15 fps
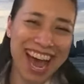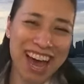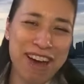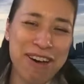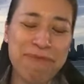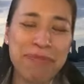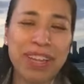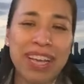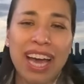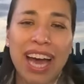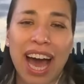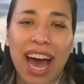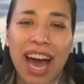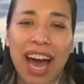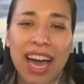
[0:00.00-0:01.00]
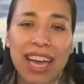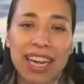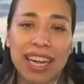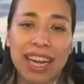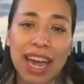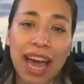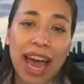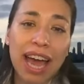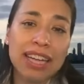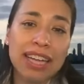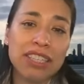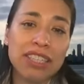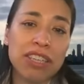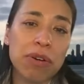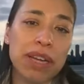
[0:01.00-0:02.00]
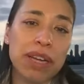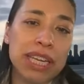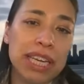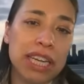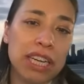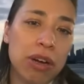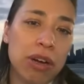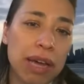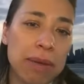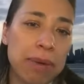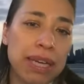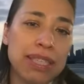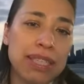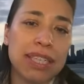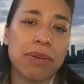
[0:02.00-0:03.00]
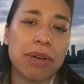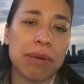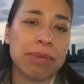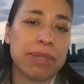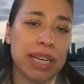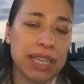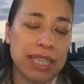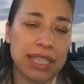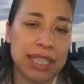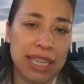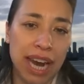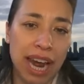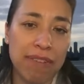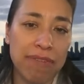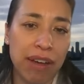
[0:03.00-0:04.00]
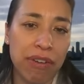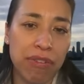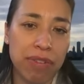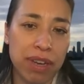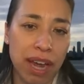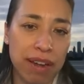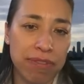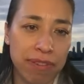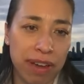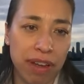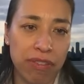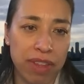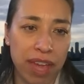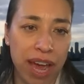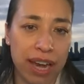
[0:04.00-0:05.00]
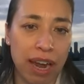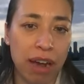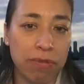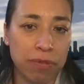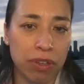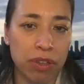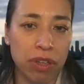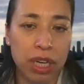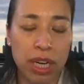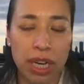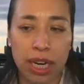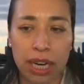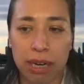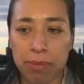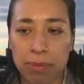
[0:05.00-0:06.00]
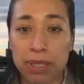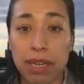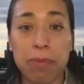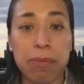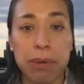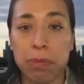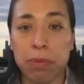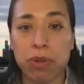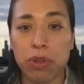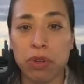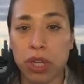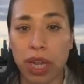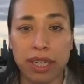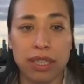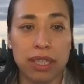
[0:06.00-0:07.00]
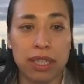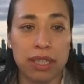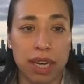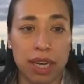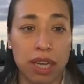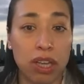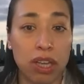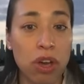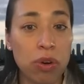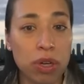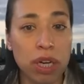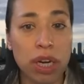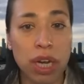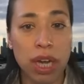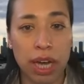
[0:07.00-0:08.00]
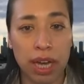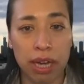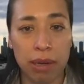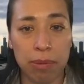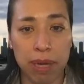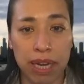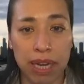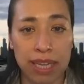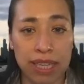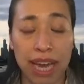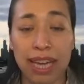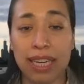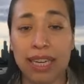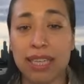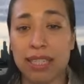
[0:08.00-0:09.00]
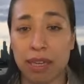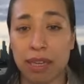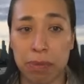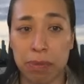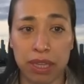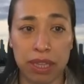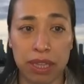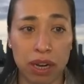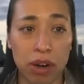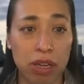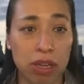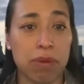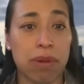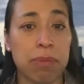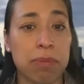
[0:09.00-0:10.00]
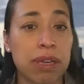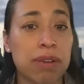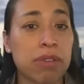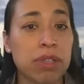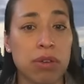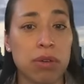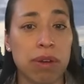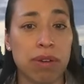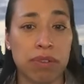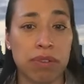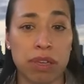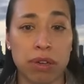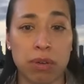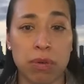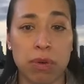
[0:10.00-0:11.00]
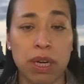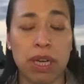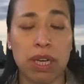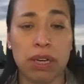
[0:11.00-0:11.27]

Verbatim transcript: um, I, and so, you know, basically what I'm saying is that I found, I found that helpful. Um, some people like to study alone. Um, and that is something that OUM gives you if you,